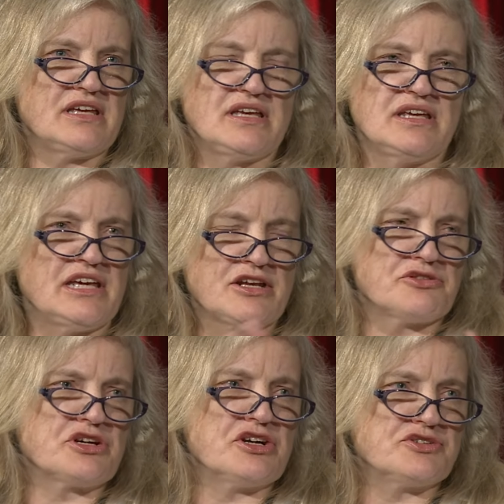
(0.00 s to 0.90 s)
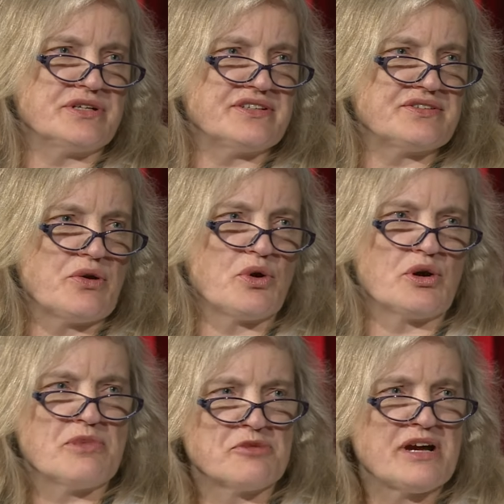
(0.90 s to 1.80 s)
in other countries it's or
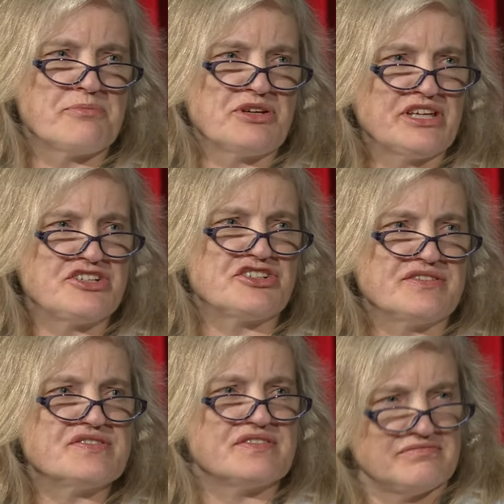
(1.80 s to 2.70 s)
among populations? It's a